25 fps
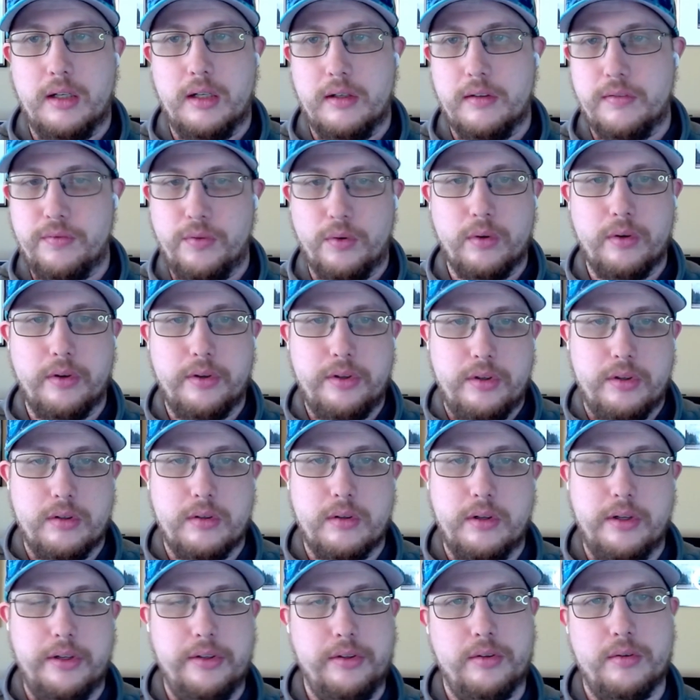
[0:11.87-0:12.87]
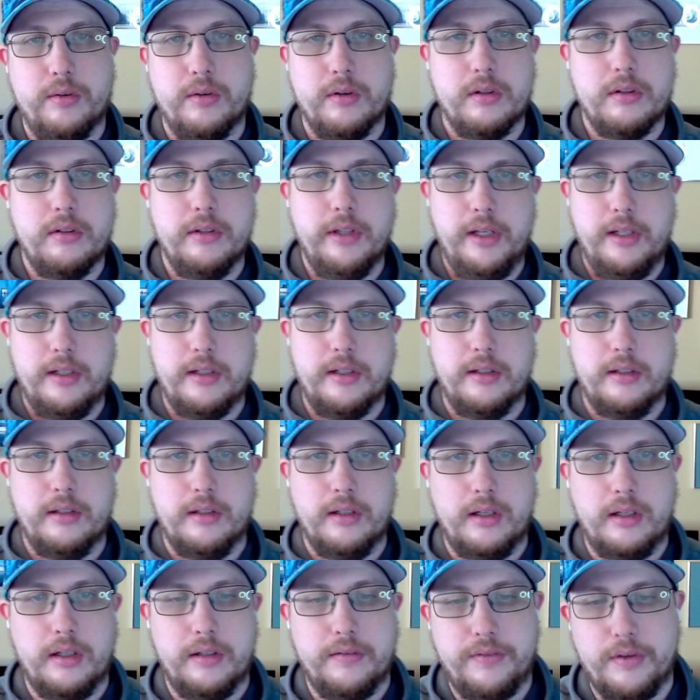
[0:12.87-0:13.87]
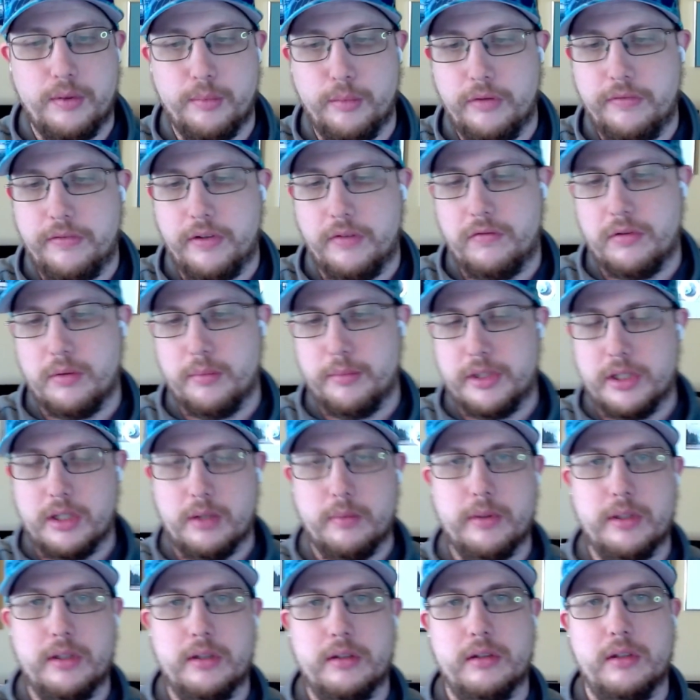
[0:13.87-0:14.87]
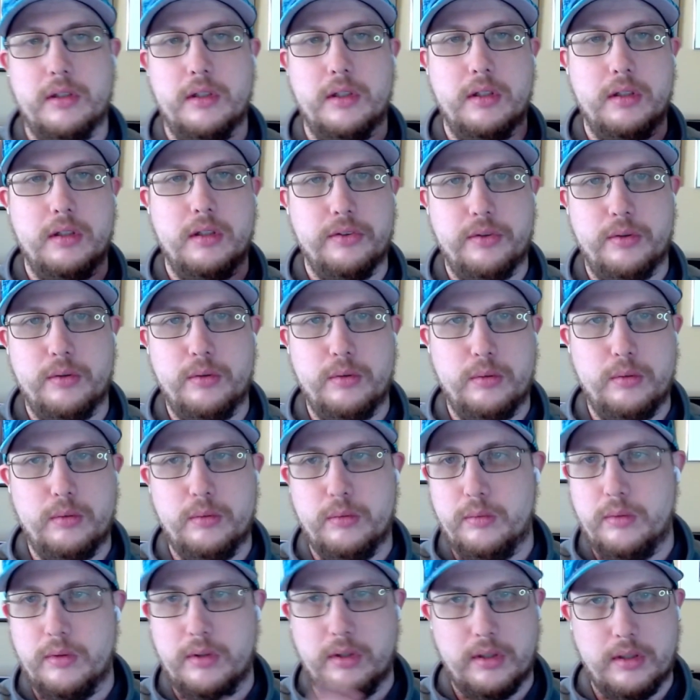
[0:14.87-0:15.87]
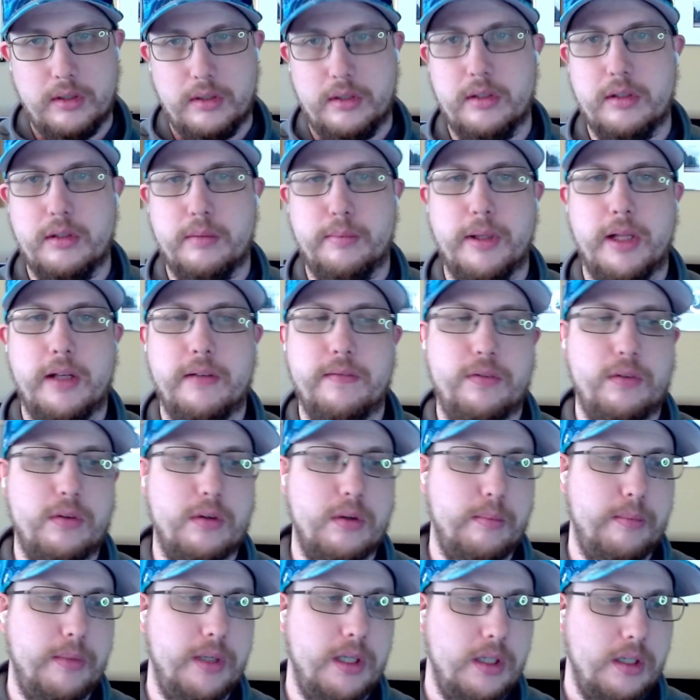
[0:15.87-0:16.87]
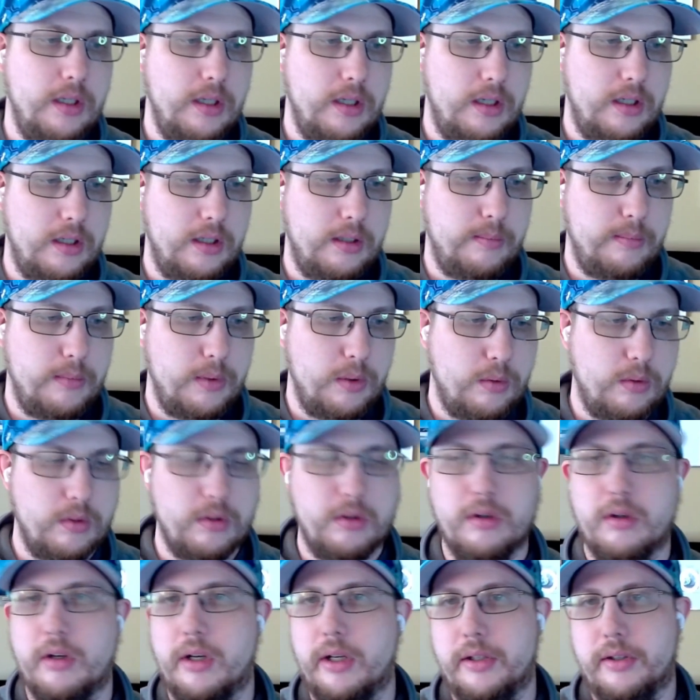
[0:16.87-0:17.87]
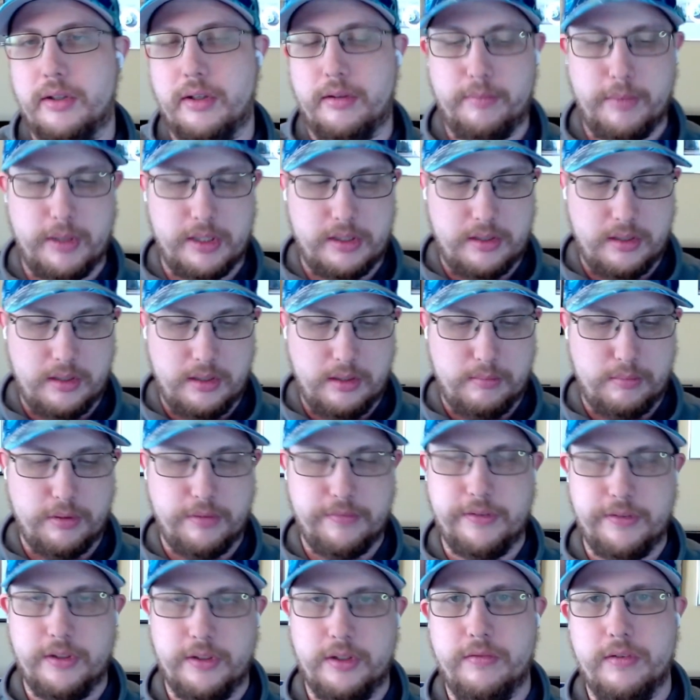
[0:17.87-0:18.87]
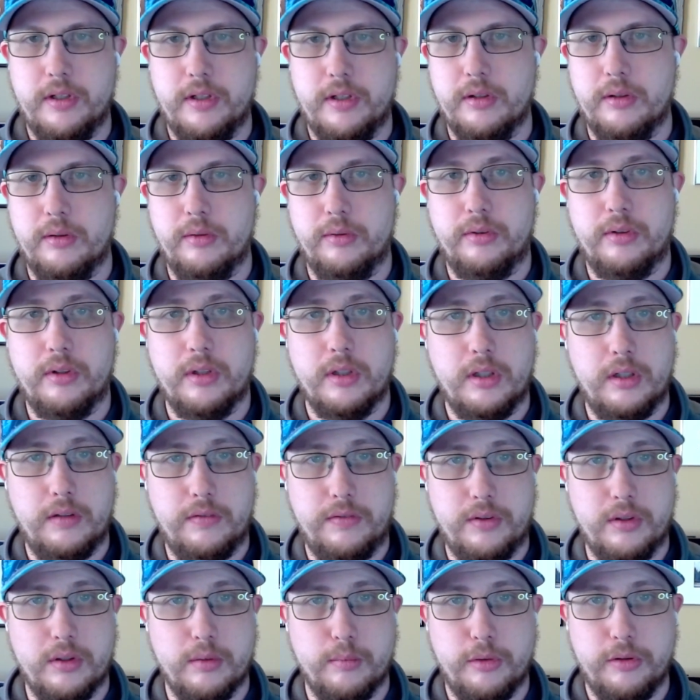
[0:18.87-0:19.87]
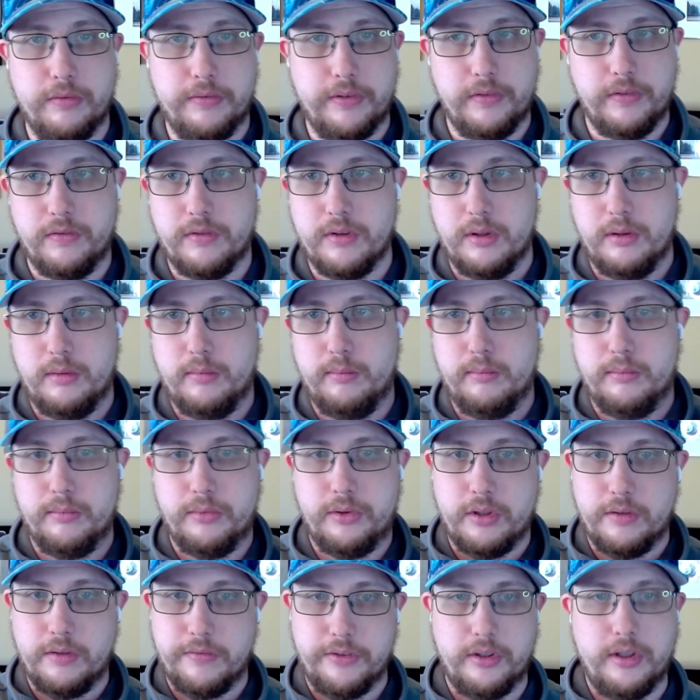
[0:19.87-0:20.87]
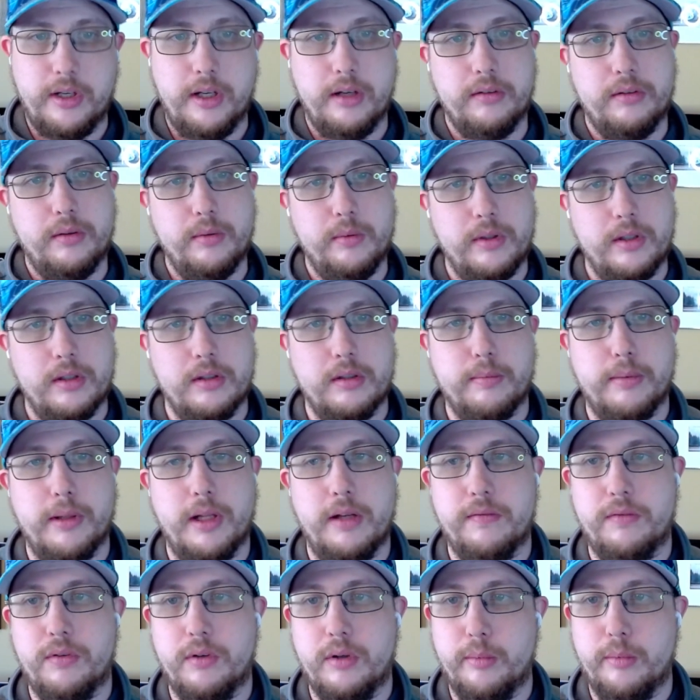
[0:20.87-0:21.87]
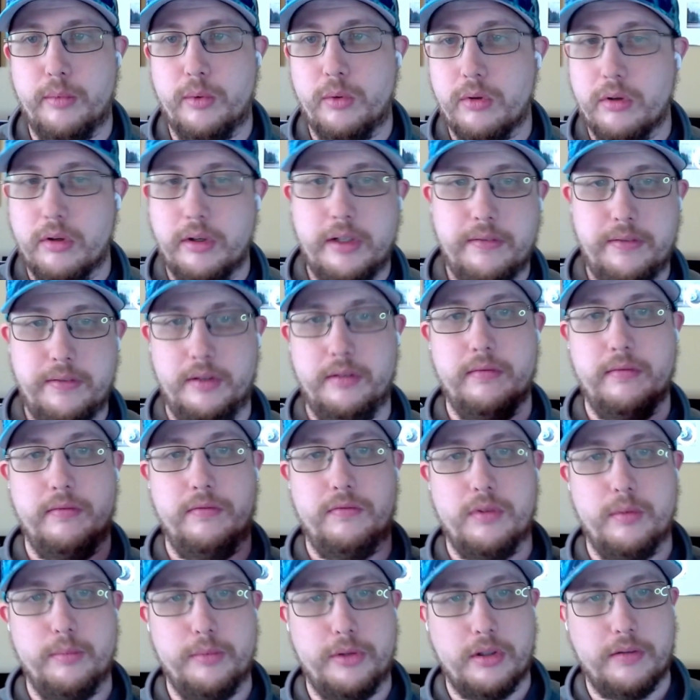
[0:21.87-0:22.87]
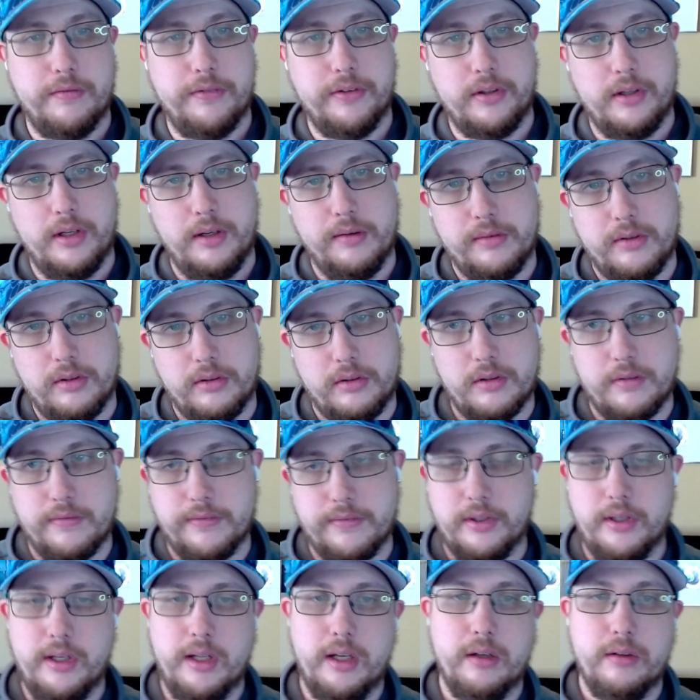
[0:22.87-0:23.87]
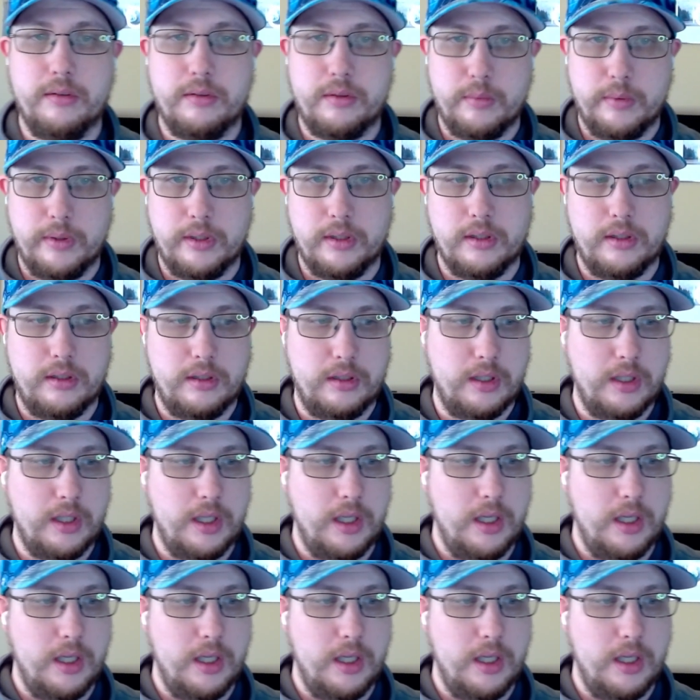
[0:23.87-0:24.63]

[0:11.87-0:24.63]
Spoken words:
for your historical data. If you're moving from Cherwell to another platform, or as I've mentioned in previous videos, if you're moving from ServiceNow to another platform, or even from ServiceNow to ServiceNow, doing a